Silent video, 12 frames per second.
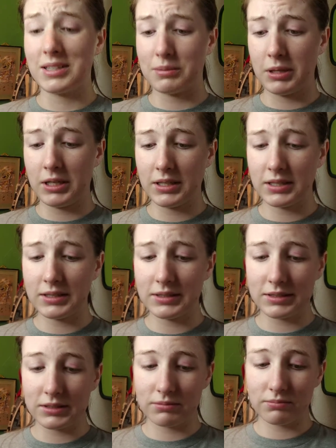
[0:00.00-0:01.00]
it's
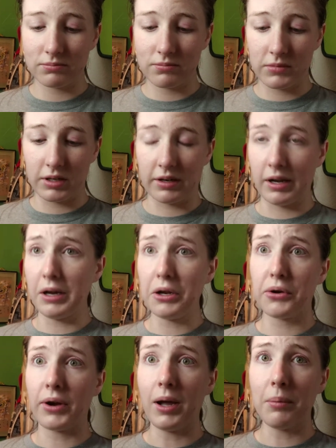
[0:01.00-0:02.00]
because they're kind
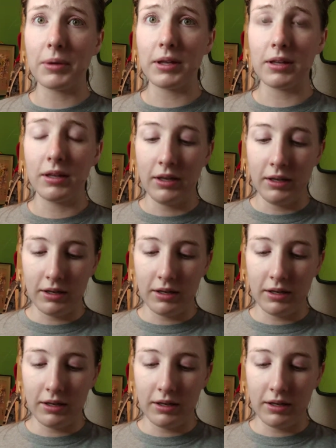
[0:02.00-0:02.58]
of crappy.